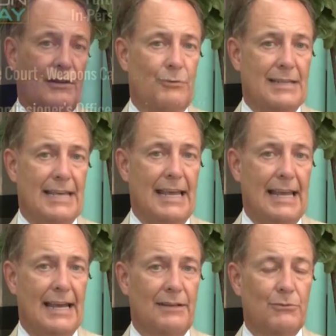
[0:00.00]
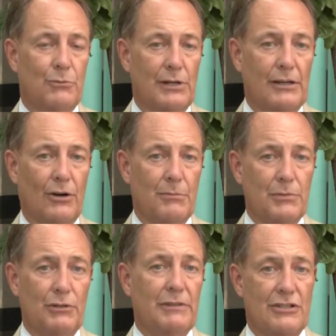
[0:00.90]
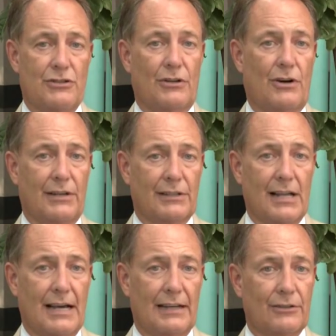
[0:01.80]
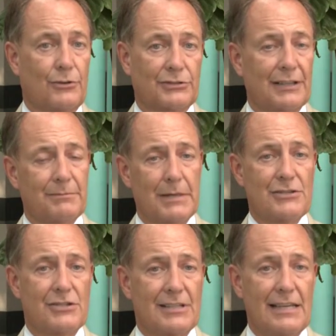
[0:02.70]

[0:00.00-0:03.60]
that we can, we are moving to online. Of course, I've mentioned